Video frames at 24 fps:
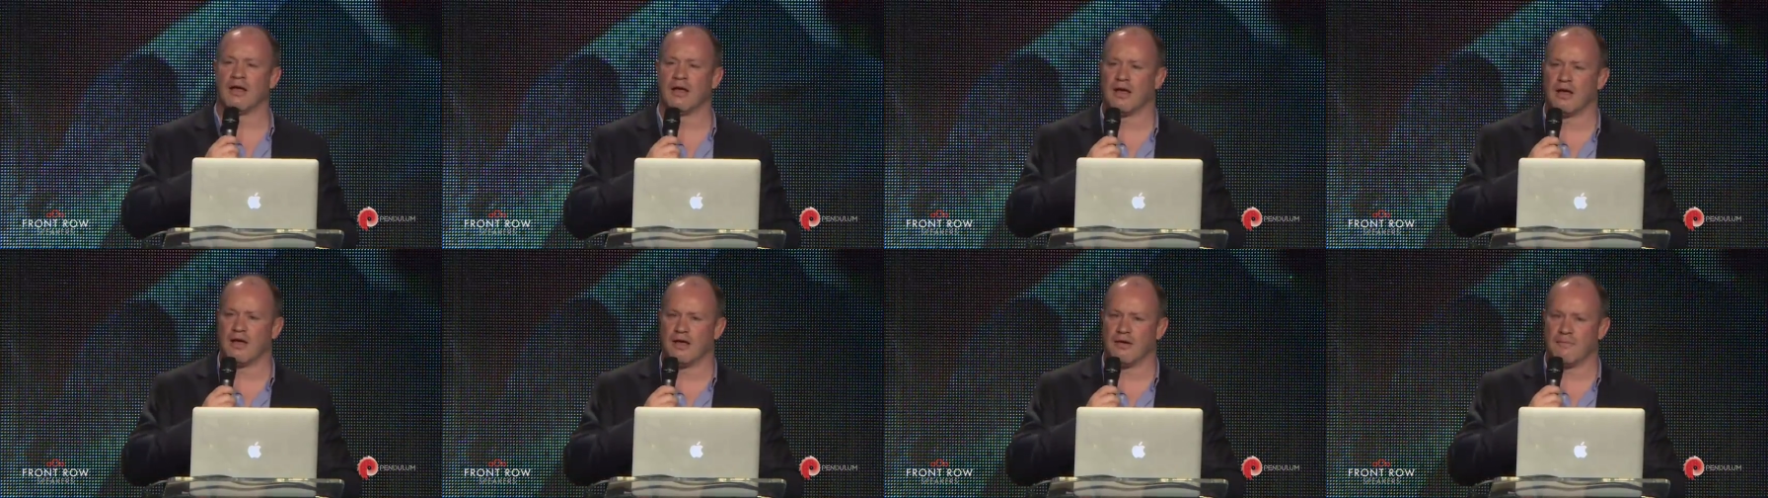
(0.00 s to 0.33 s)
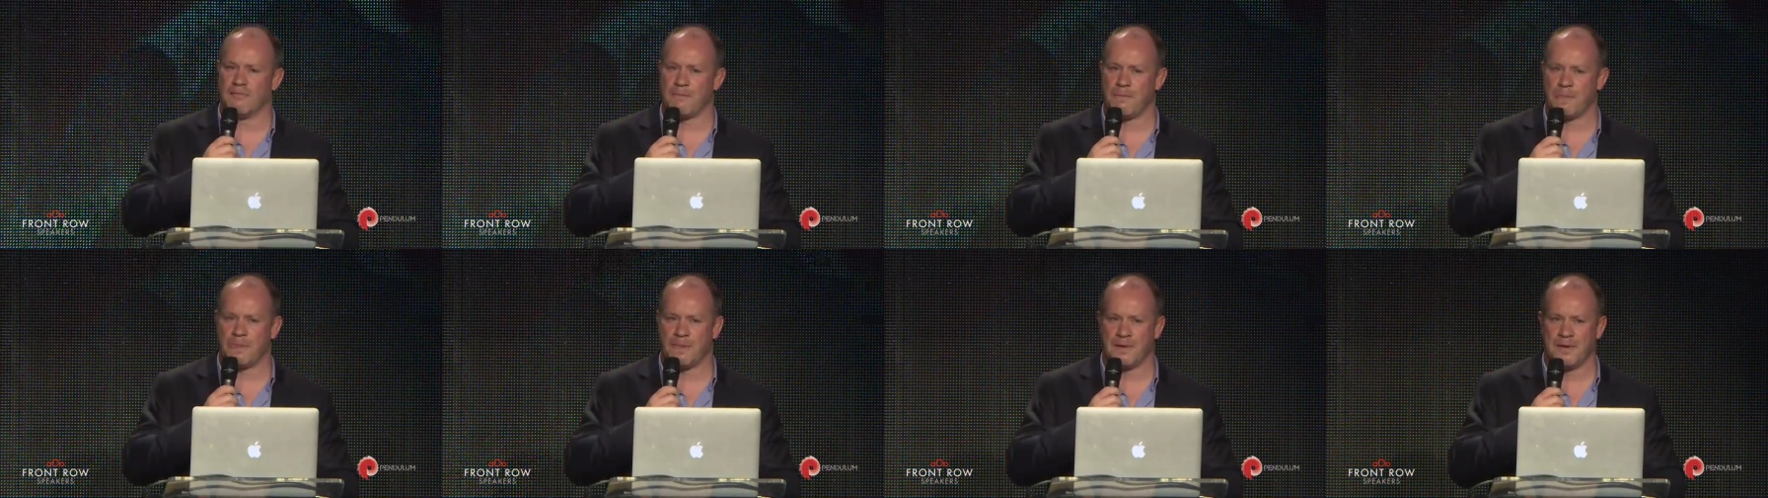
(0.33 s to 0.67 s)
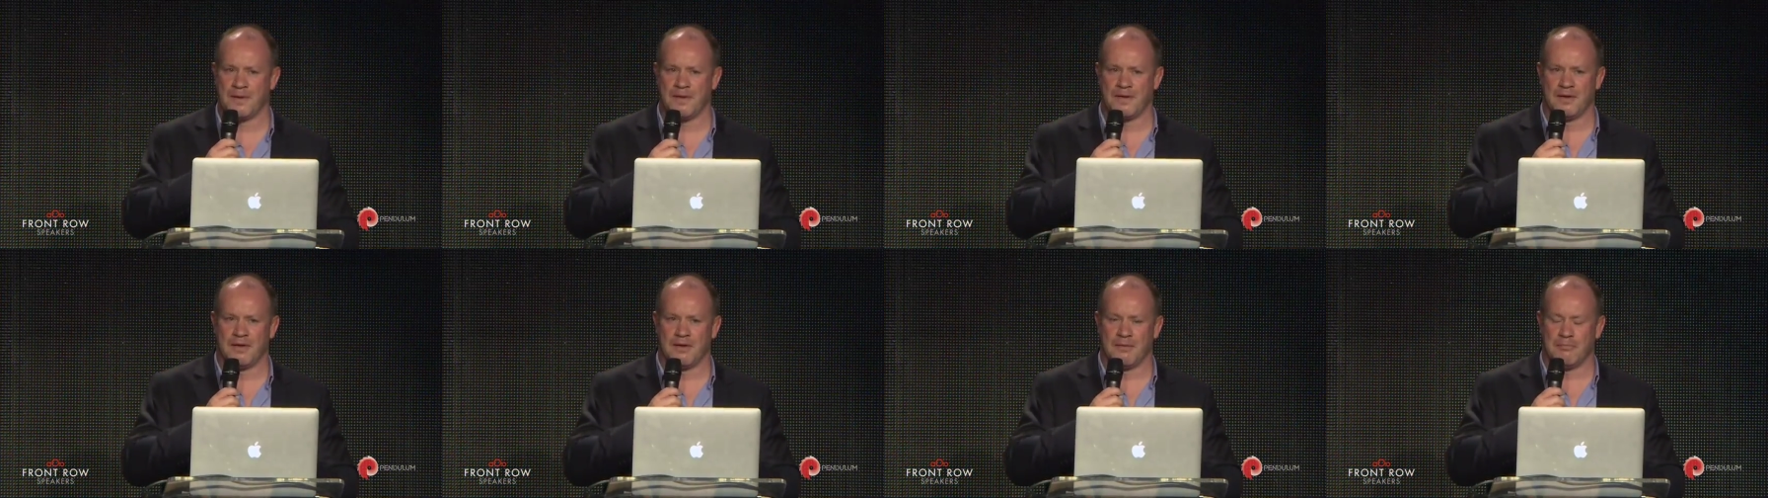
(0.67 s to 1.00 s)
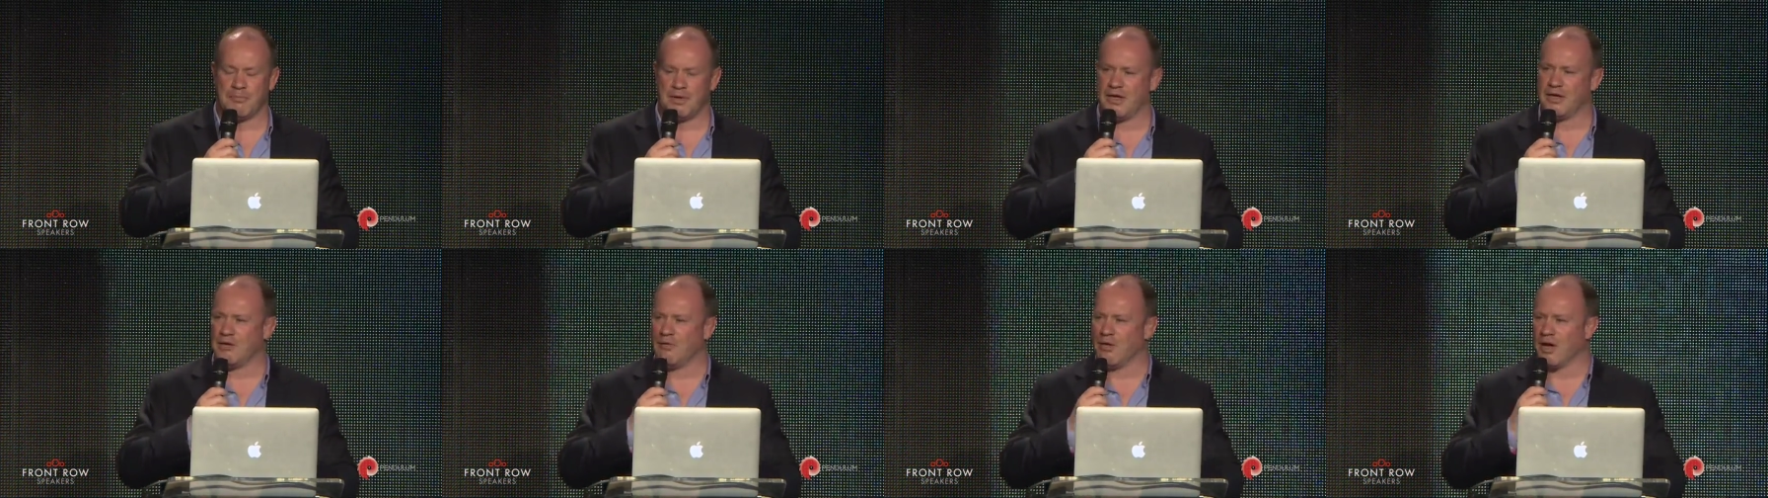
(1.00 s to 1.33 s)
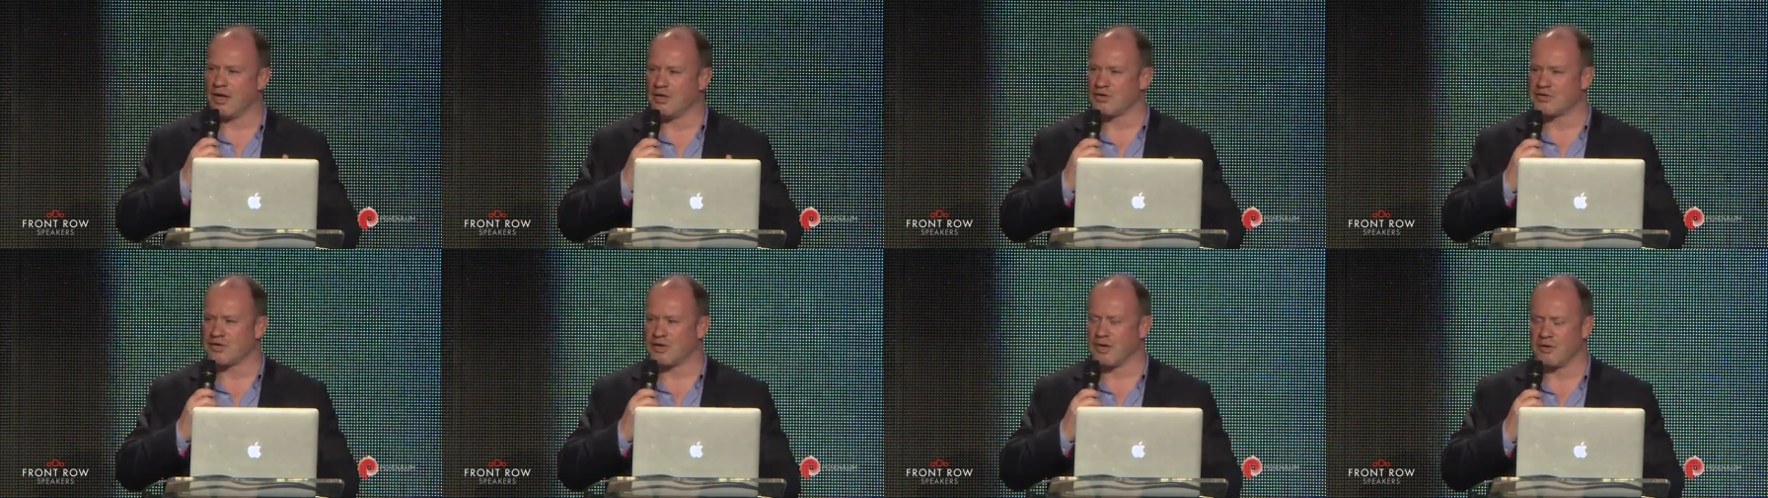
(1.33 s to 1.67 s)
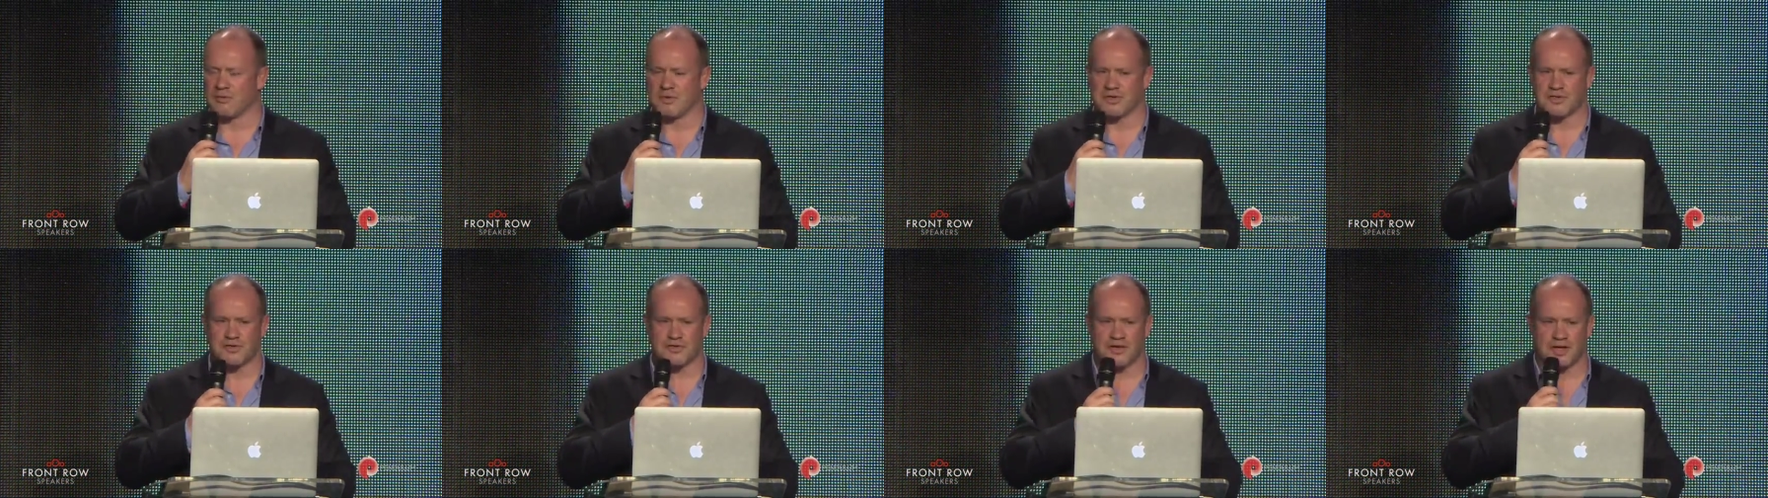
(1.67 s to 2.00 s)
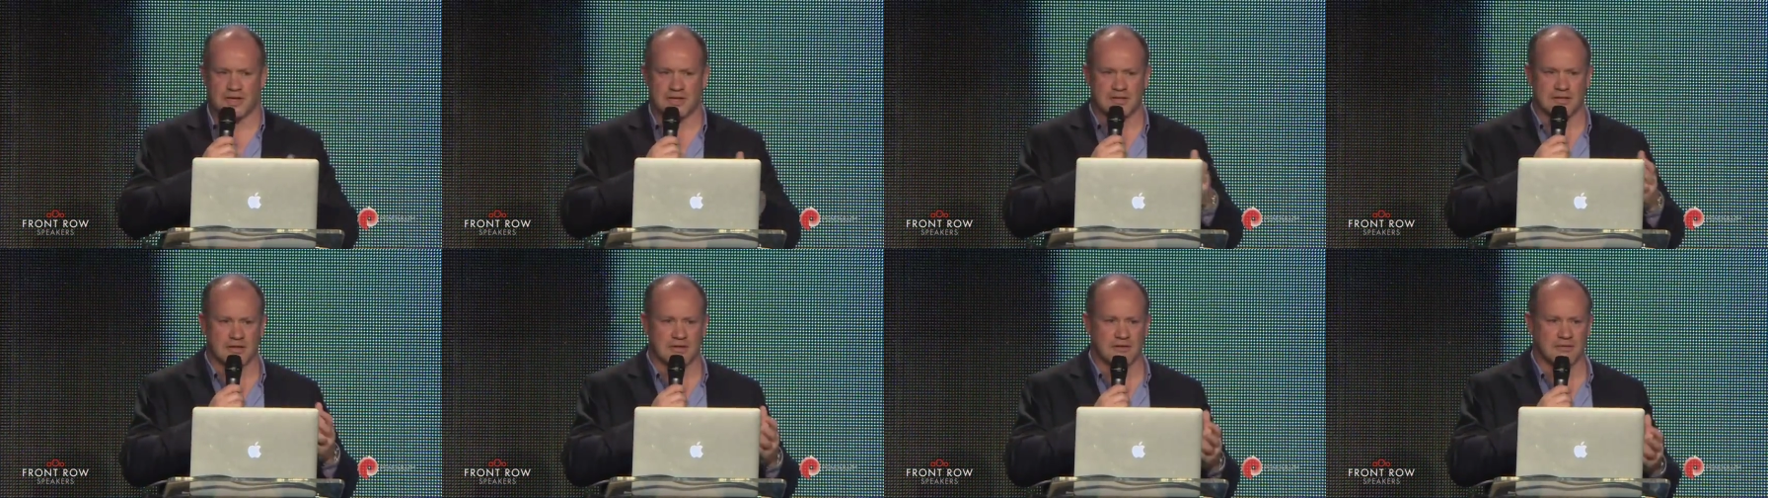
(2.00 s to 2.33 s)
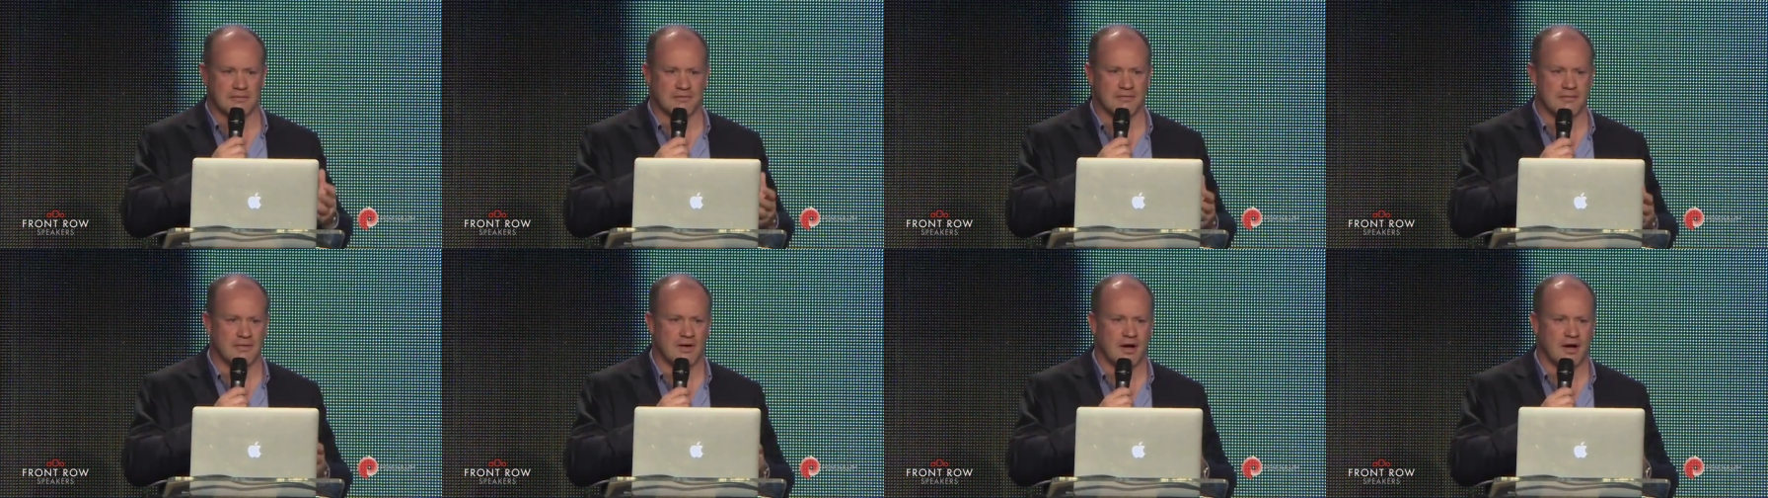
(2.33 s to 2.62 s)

Um, Billy Walsh always tries to